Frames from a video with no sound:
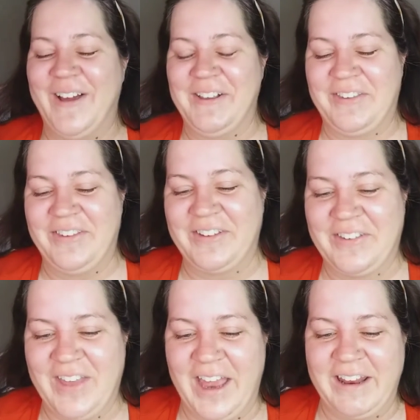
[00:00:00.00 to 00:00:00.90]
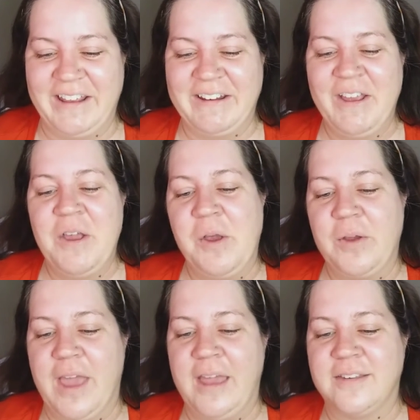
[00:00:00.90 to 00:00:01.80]
Who else is excited?
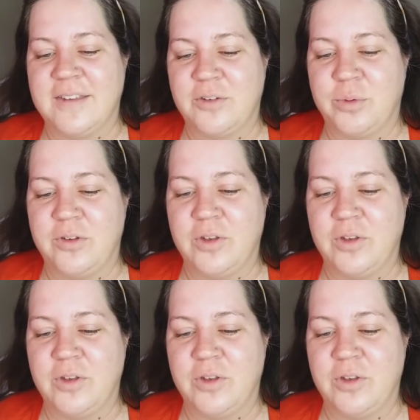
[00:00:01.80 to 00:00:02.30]
Okay, it says